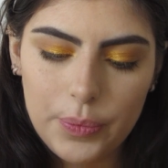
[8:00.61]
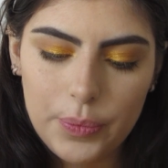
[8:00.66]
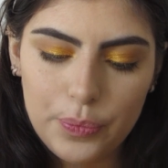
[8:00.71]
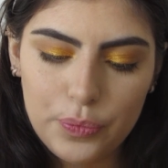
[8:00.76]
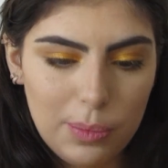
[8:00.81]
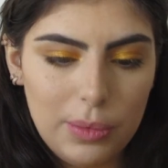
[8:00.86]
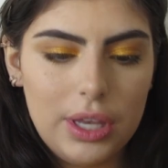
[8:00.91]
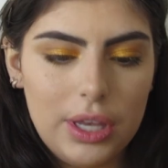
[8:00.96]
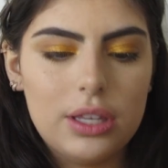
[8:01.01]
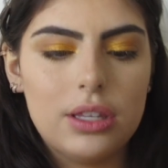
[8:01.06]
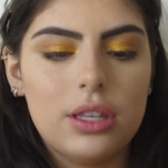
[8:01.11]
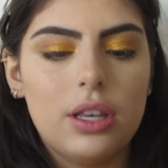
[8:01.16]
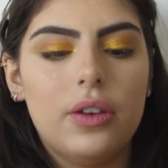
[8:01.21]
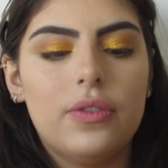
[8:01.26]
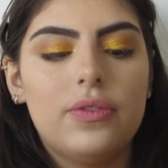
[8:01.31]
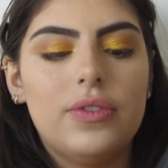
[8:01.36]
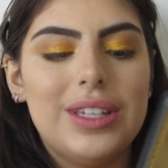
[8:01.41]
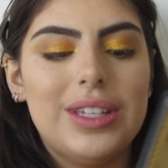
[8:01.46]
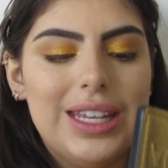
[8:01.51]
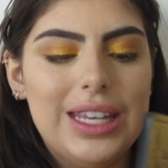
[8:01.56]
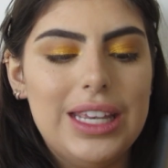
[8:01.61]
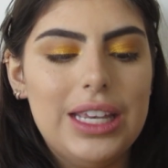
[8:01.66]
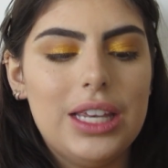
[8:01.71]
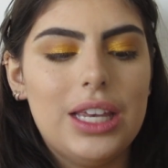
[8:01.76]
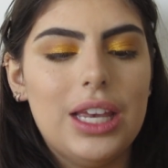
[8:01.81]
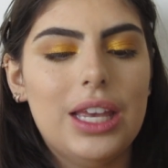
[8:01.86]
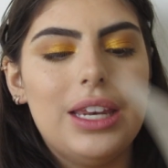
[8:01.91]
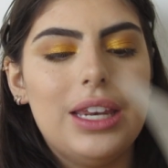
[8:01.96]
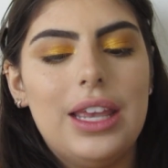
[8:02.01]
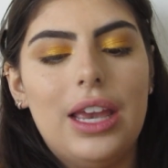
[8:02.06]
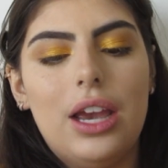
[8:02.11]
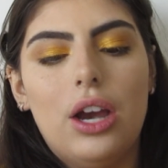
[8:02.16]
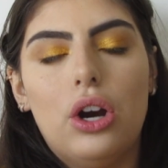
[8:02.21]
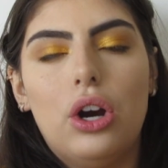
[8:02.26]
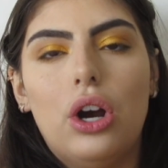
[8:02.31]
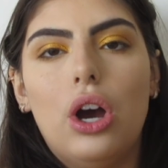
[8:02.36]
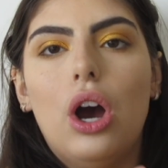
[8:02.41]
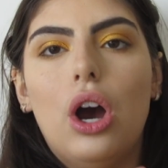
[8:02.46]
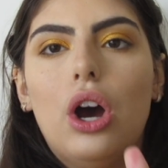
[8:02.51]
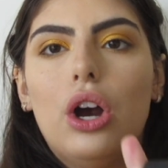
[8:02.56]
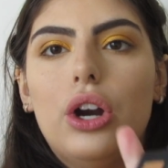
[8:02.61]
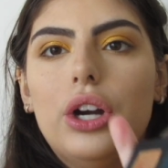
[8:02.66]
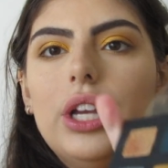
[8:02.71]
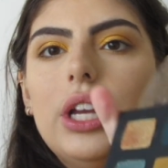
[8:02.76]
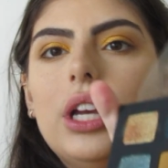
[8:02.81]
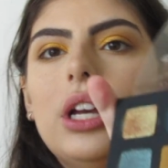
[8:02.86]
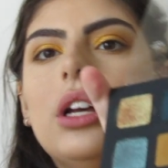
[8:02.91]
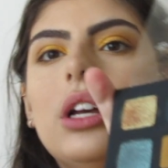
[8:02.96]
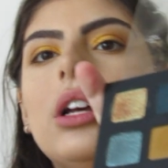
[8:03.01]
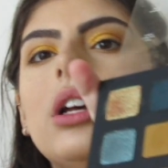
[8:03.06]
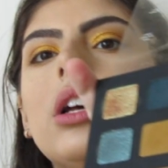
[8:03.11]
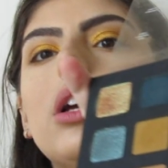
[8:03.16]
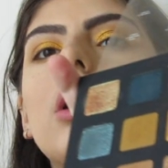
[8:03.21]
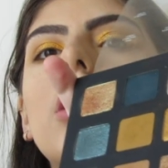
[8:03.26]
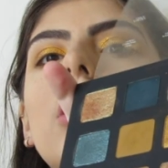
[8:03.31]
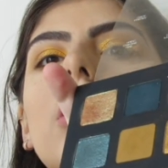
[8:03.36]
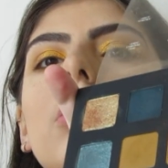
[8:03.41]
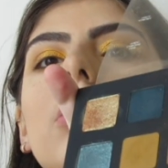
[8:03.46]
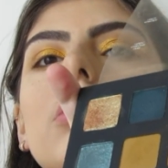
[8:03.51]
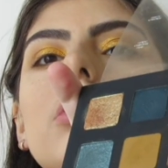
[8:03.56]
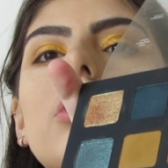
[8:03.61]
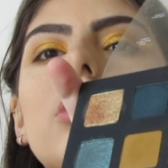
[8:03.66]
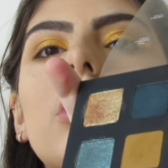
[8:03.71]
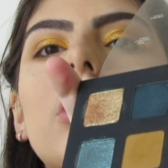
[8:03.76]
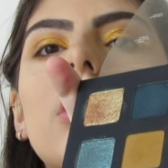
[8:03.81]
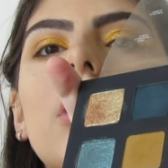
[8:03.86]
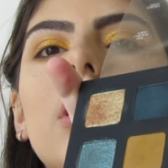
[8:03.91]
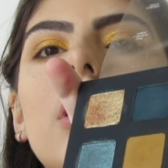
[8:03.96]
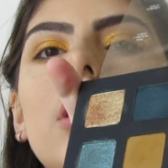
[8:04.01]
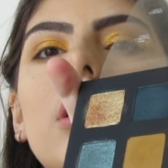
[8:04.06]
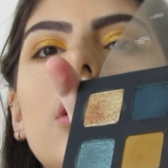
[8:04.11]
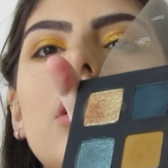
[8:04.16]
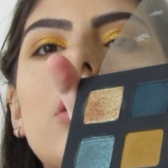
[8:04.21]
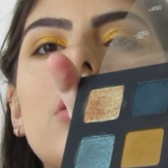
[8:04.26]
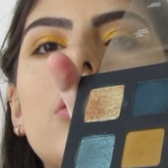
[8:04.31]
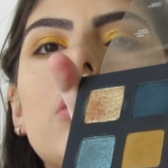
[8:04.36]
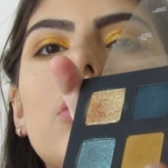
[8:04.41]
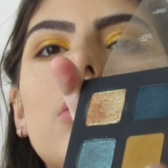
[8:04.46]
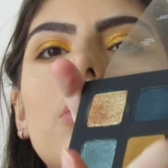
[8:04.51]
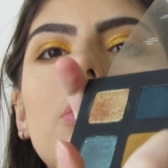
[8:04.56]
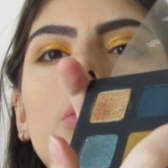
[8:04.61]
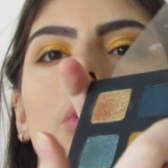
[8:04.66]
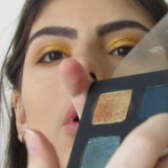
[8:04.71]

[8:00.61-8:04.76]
a mix of Teak and Aria, which are these two